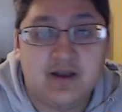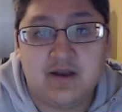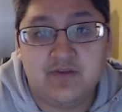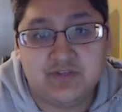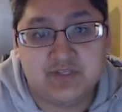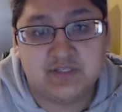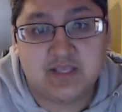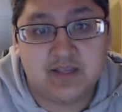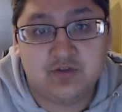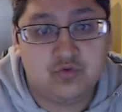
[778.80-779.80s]
uh, this is
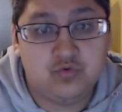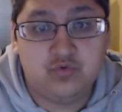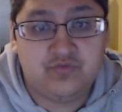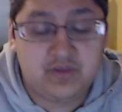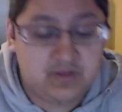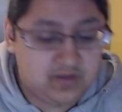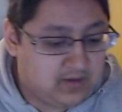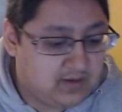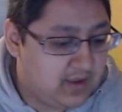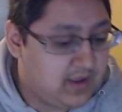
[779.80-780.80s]
a
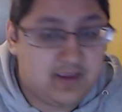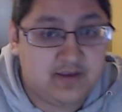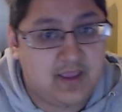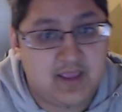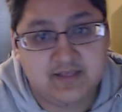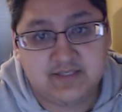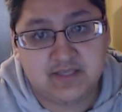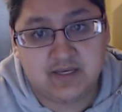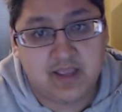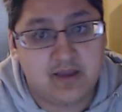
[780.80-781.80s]
Luffy and
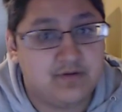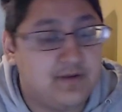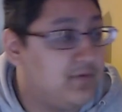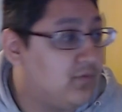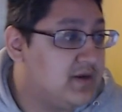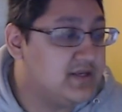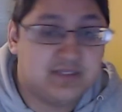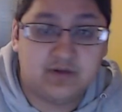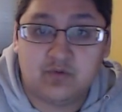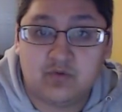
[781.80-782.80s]
Ace account, if it was,
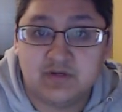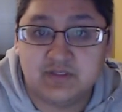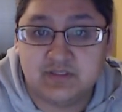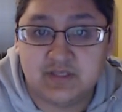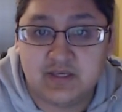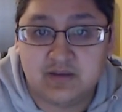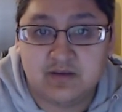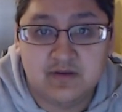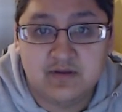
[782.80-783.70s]
you know, or doesn't say